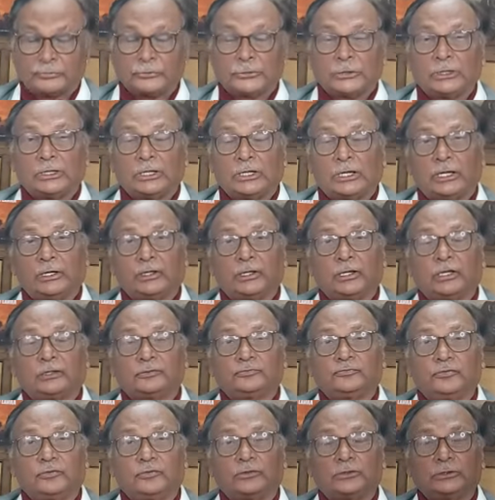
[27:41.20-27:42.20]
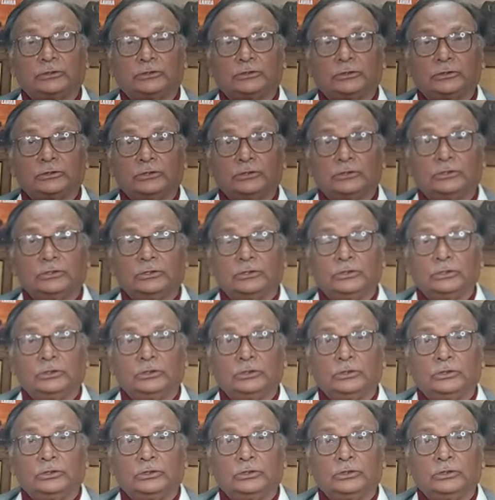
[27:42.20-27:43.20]
and asked for an
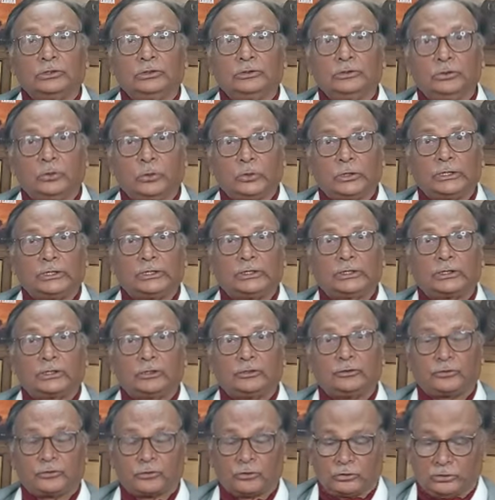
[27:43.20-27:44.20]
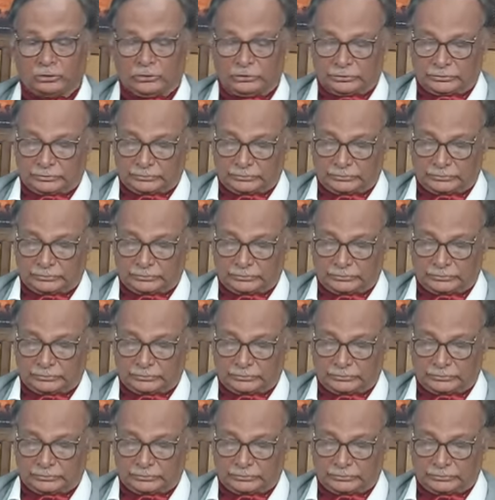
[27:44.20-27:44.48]
UN-controlled